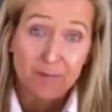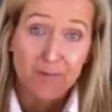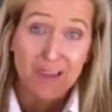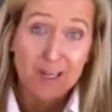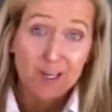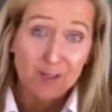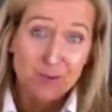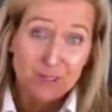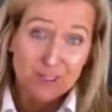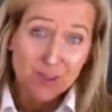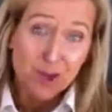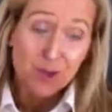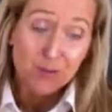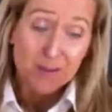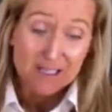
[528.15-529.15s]
And as a
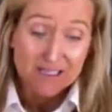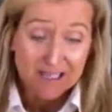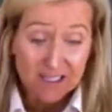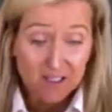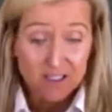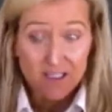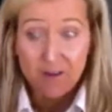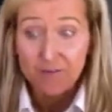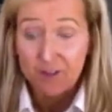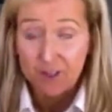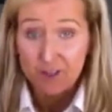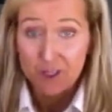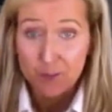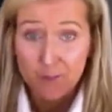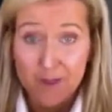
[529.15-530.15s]
result, my sales suffered a
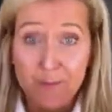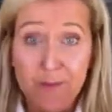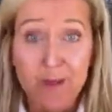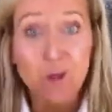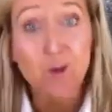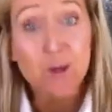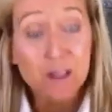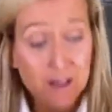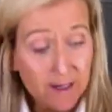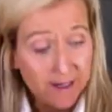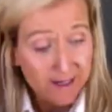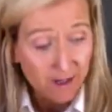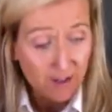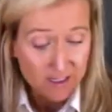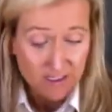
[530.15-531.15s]
little bit. But
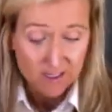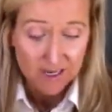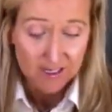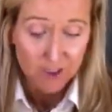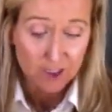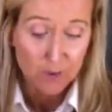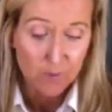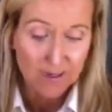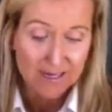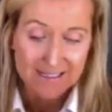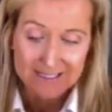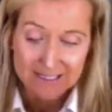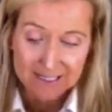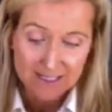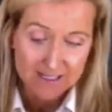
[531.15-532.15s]
here is actually what I
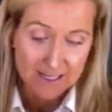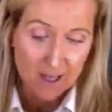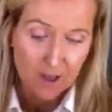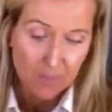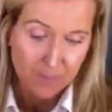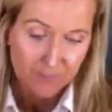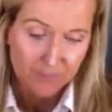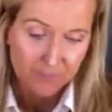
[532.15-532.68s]
did sell.